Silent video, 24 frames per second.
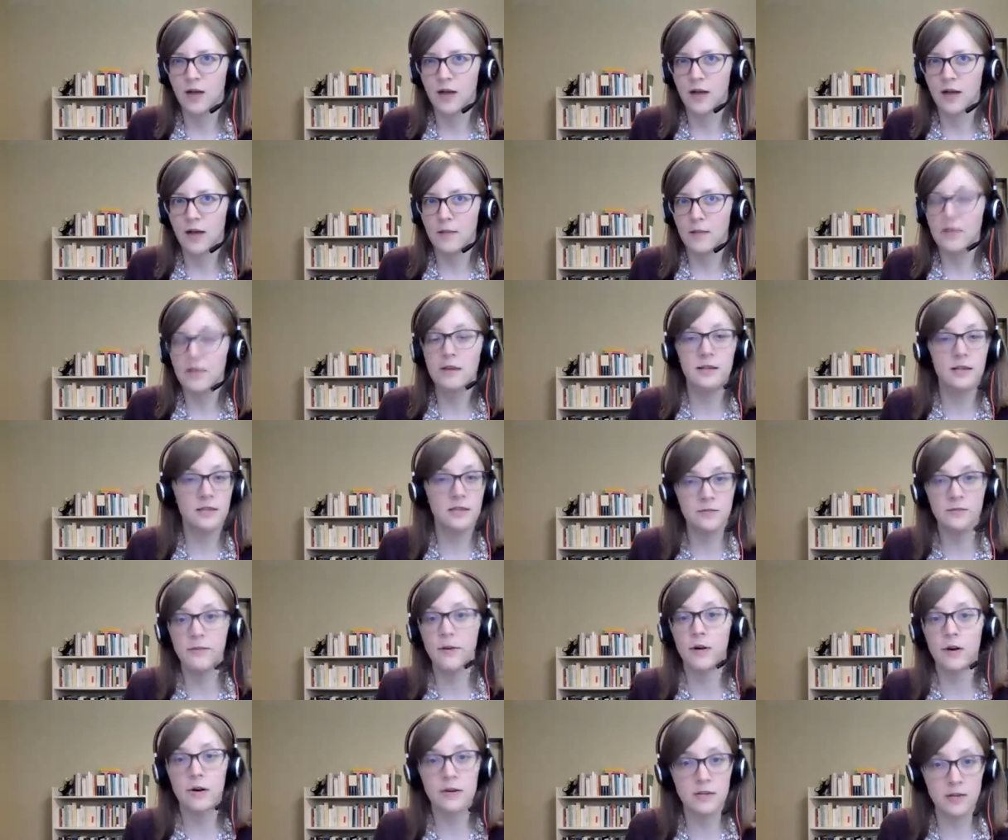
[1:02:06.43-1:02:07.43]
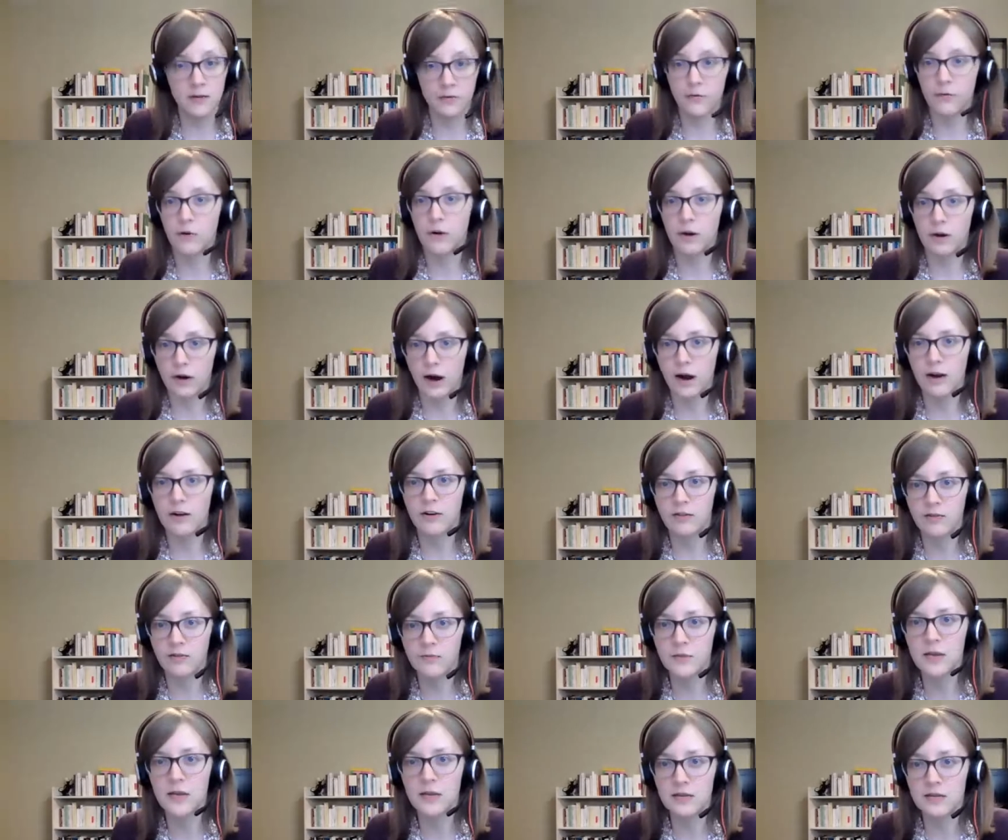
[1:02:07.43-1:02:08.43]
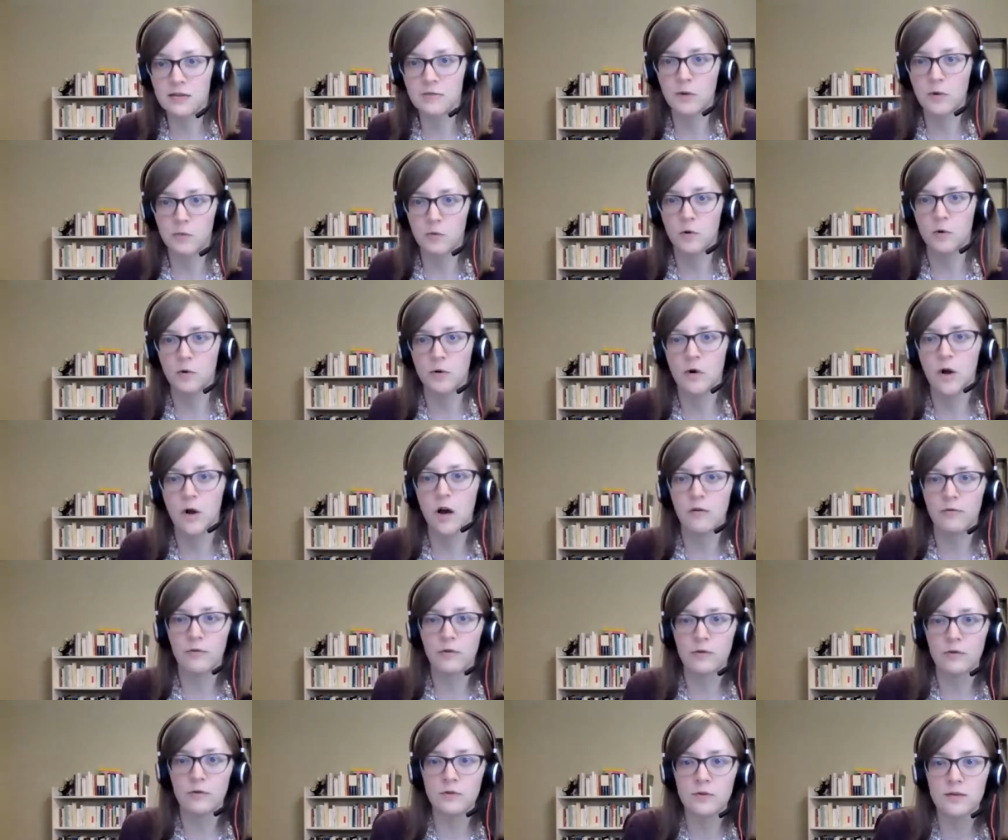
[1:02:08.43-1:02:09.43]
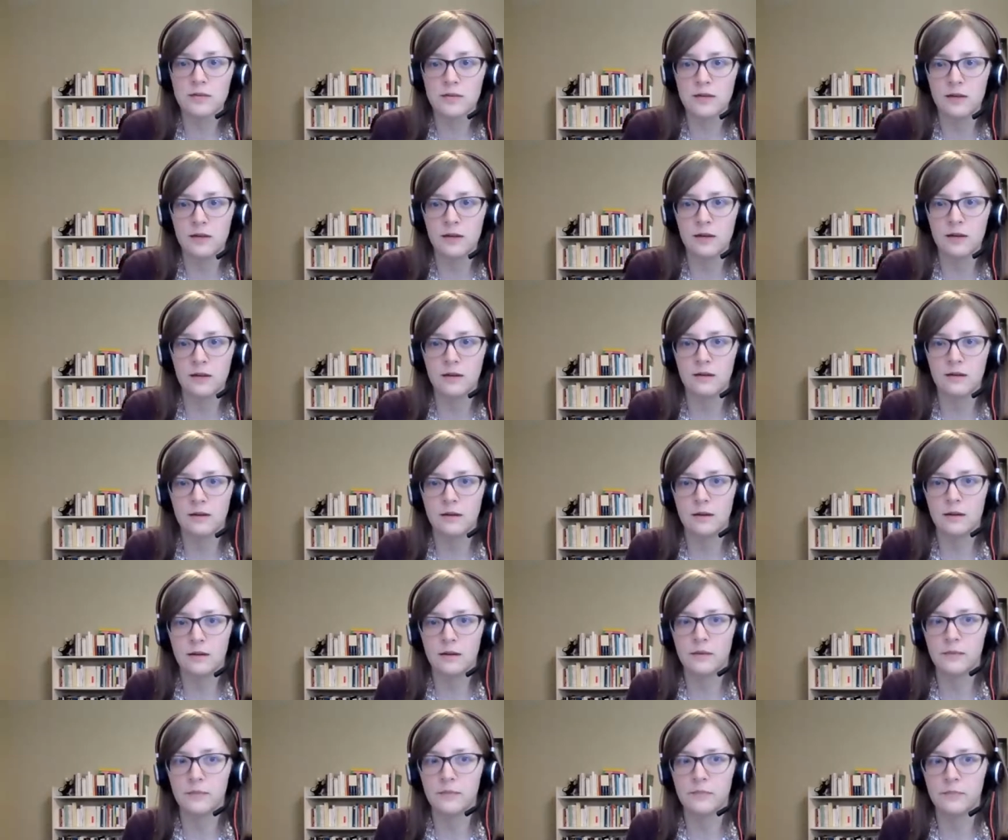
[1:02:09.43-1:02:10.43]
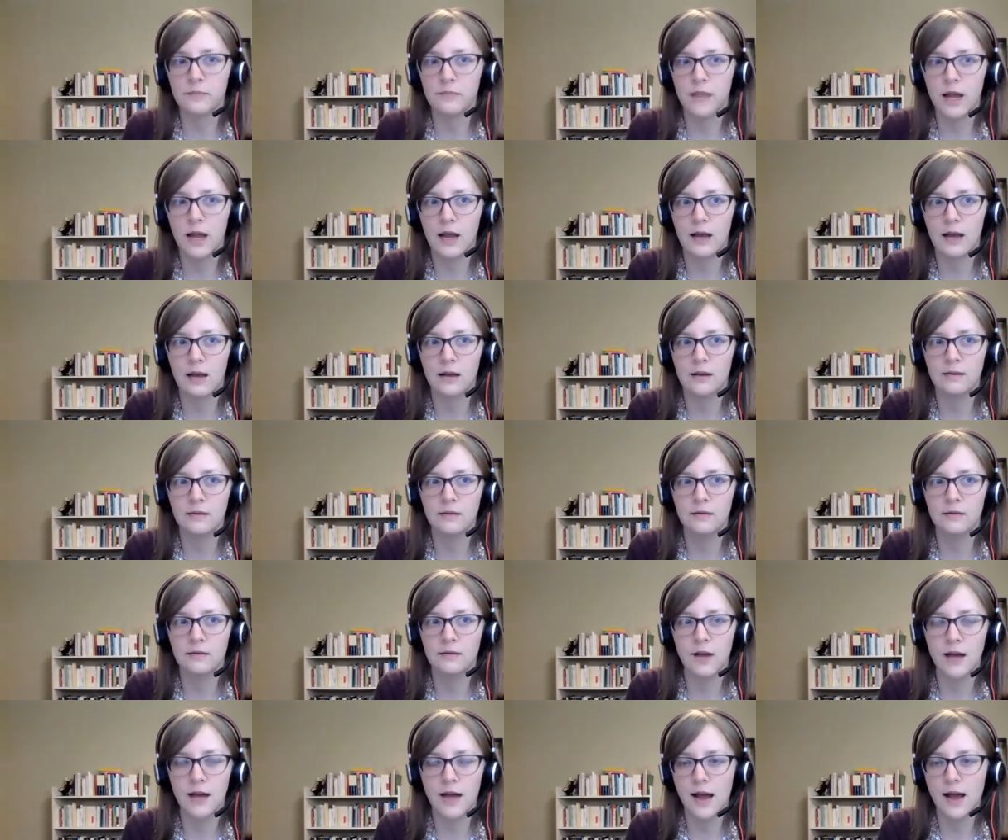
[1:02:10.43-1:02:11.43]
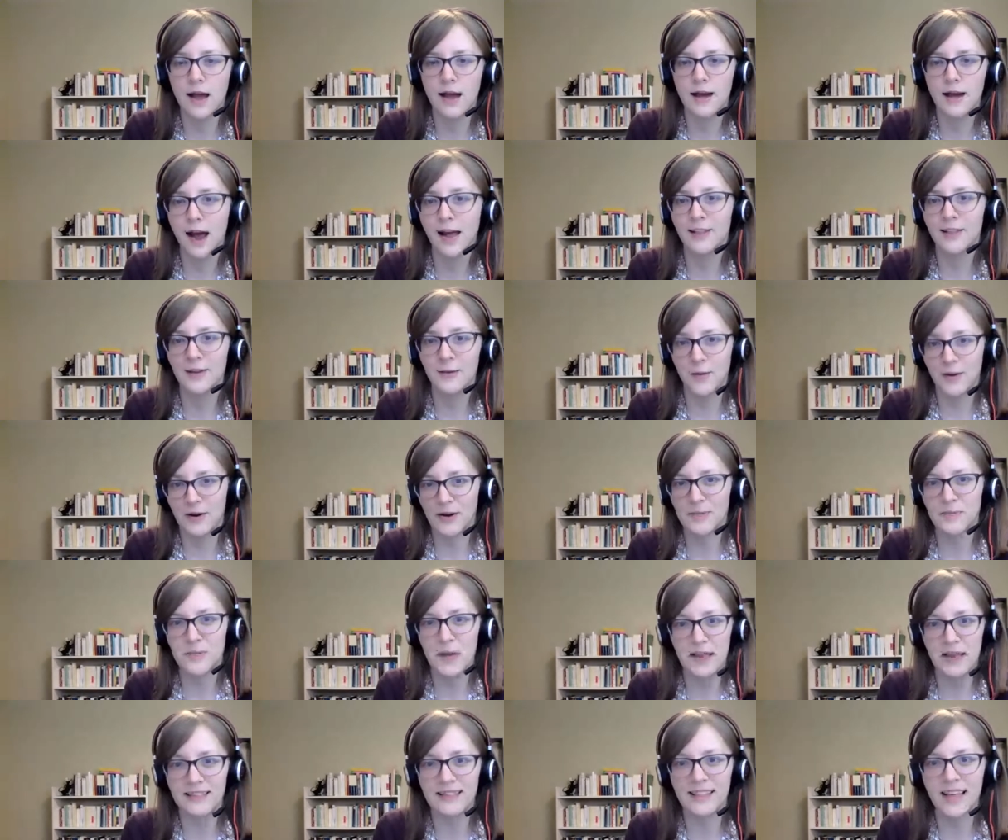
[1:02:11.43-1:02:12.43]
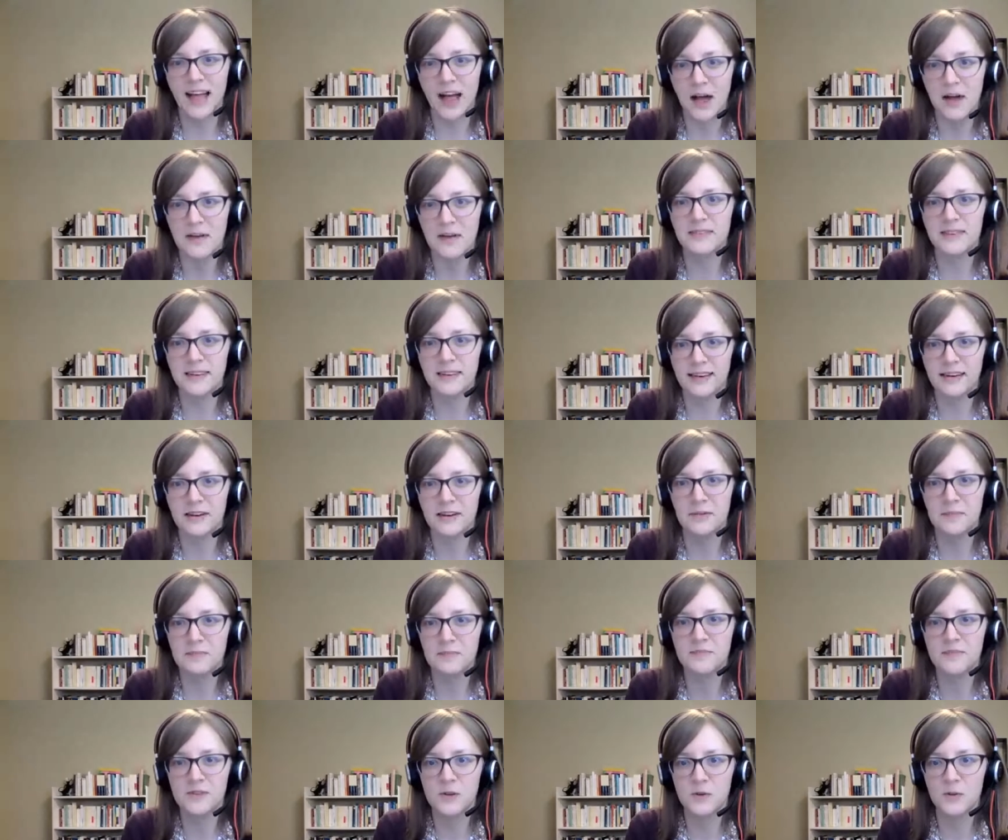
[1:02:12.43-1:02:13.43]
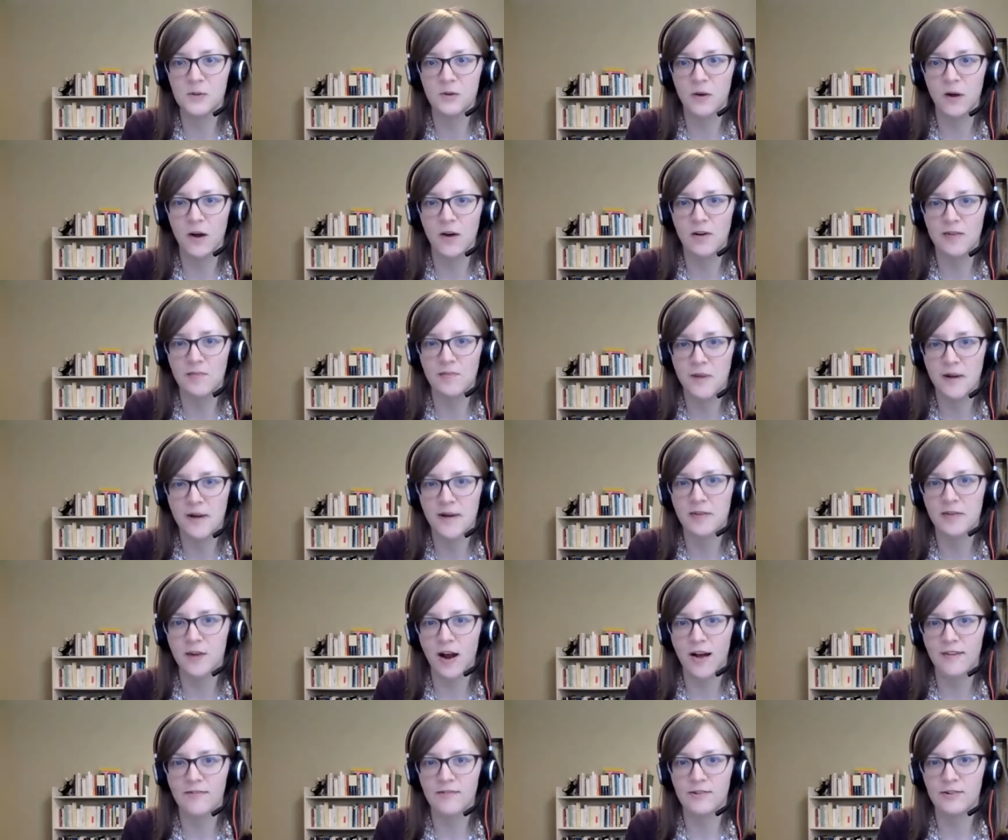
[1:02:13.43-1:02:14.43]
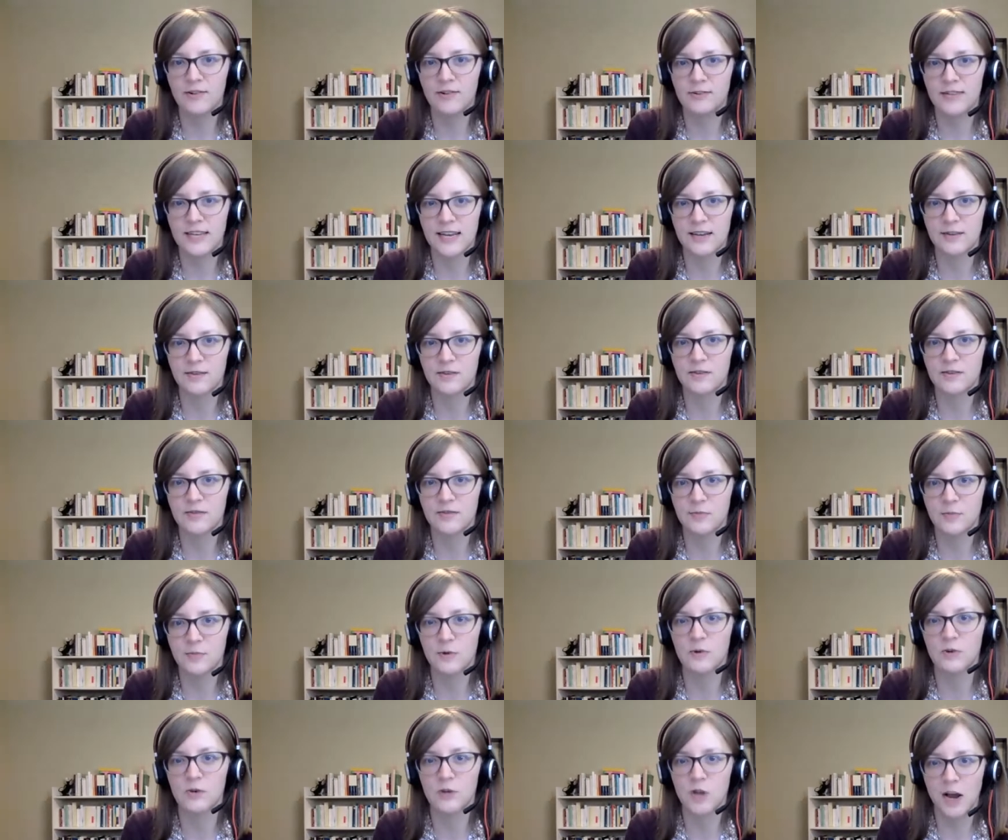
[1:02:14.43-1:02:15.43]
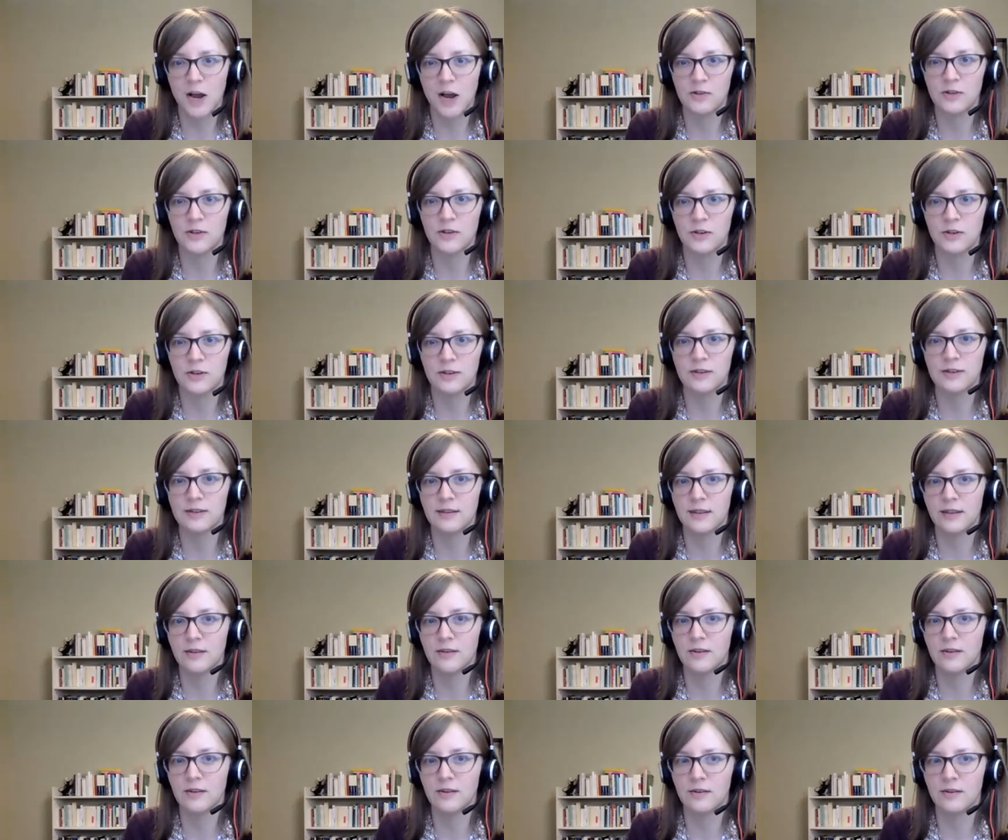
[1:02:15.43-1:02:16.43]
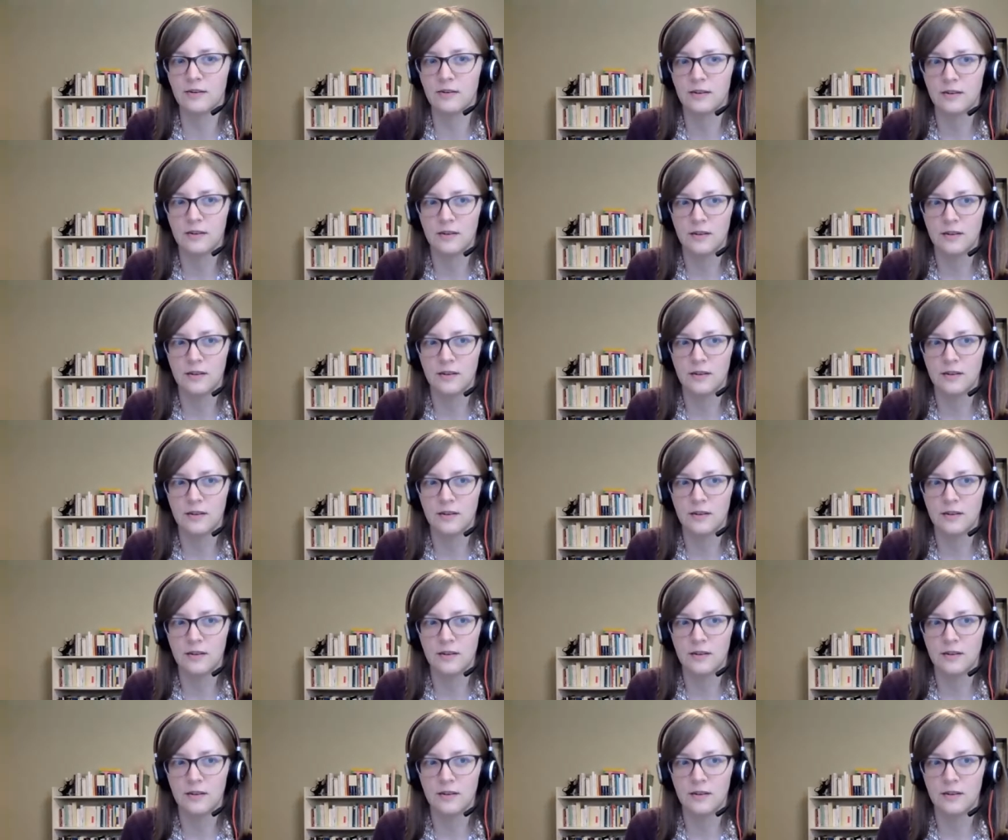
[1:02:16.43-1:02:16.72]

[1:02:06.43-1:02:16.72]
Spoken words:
It's a very different kind of piece from her novels, and I highly recommend that. So they're autobiographical tales from her childhood that are